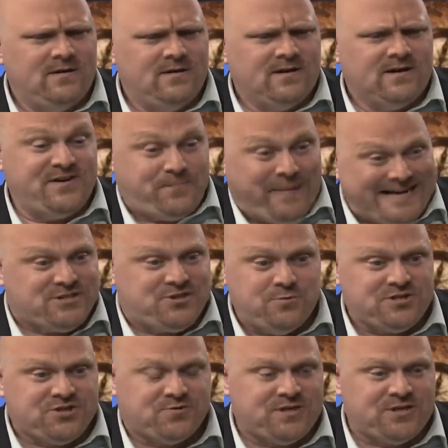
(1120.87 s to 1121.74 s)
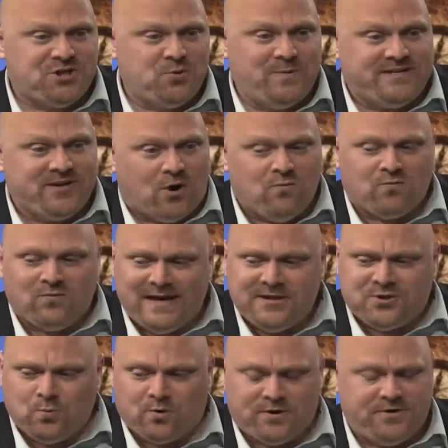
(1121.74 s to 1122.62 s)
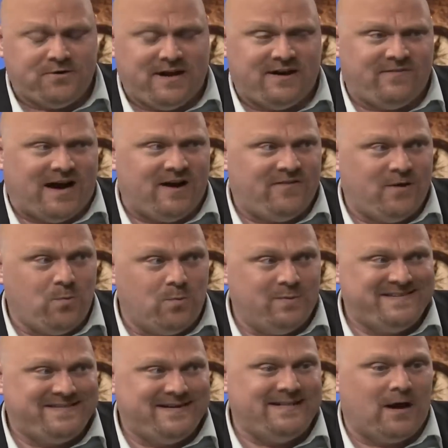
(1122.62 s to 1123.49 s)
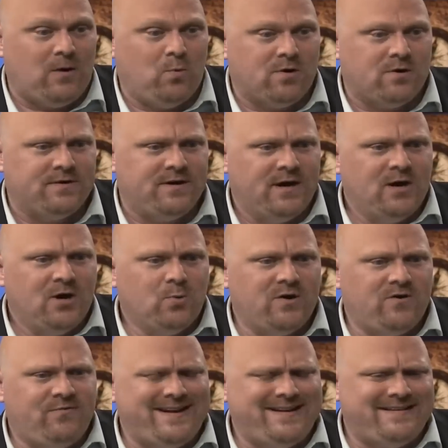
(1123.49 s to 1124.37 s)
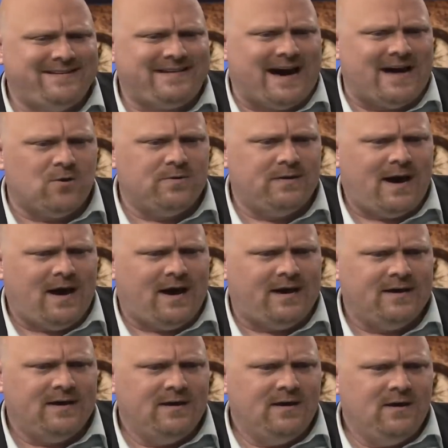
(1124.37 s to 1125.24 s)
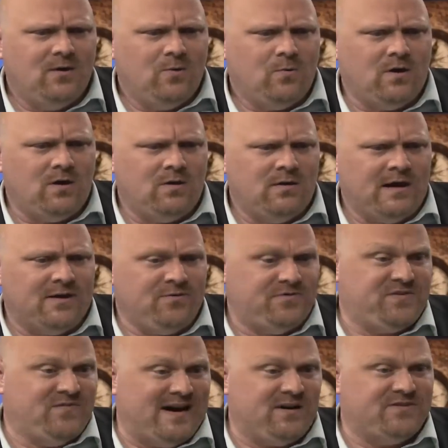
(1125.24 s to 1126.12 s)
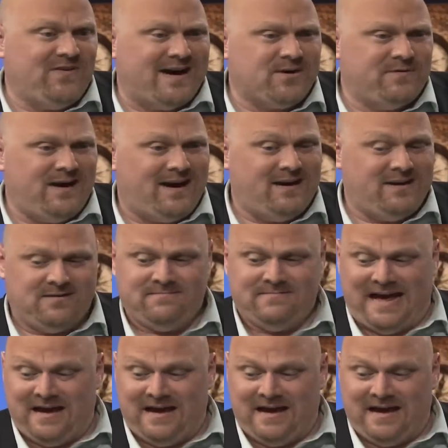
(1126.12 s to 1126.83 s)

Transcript: Because by Jewish tradition, we don't read the word Yud-Hey-Vav-Hey. When we see that word, we read it as Adonai. Well, are those the vowels of Adonai?